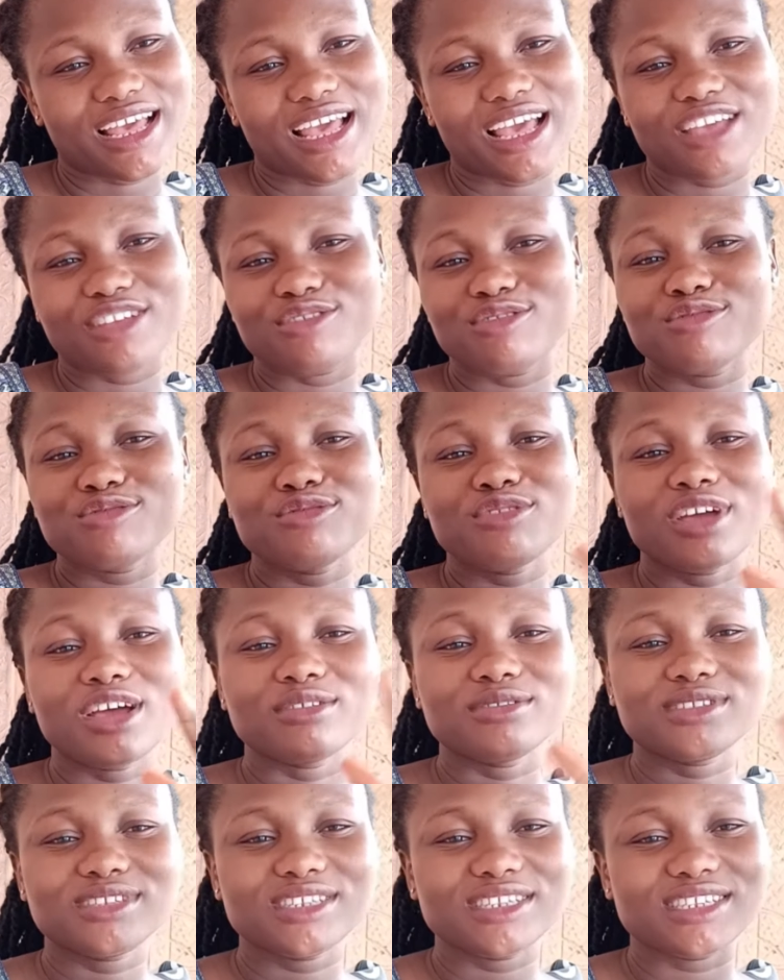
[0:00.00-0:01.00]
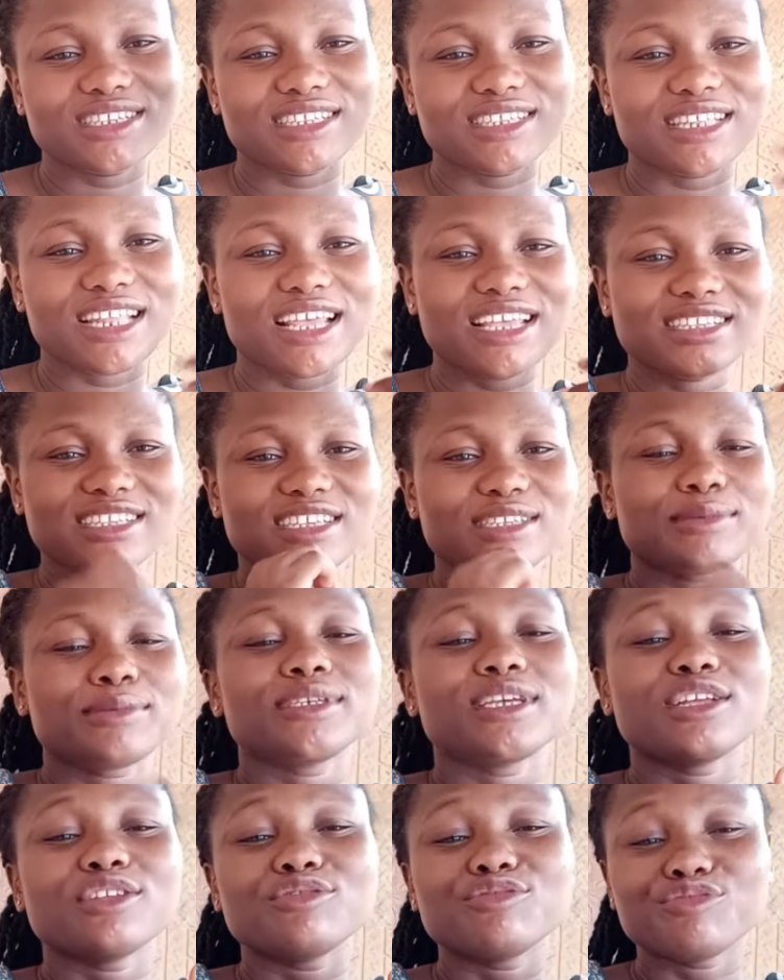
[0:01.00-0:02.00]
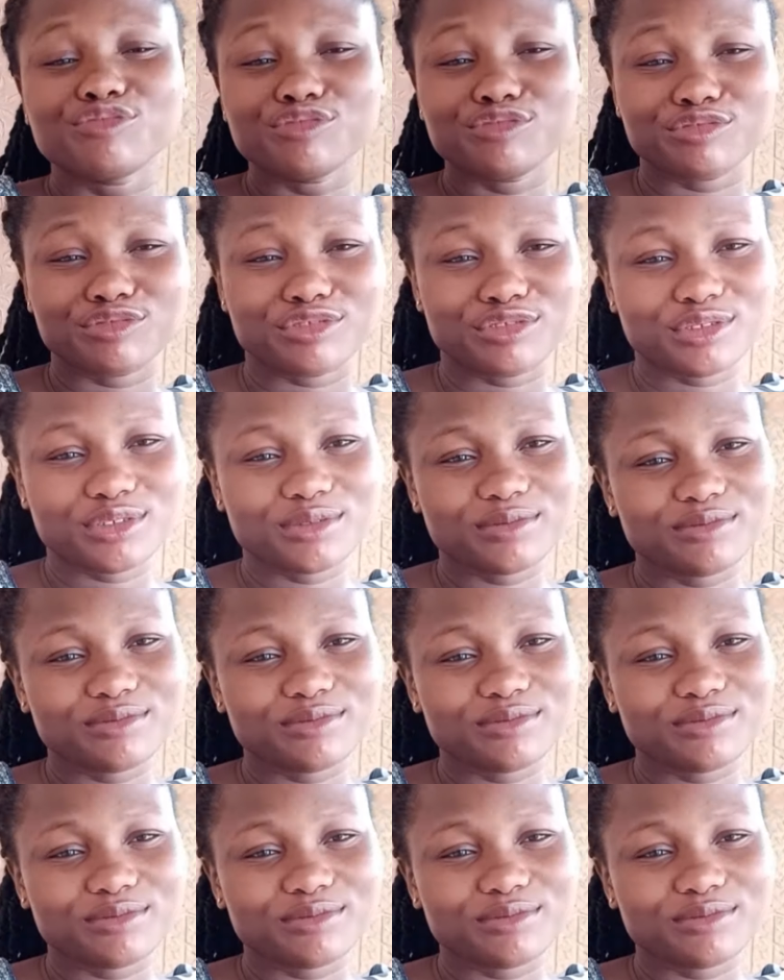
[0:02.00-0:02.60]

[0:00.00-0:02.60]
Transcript: I don't know how things taste, especially food.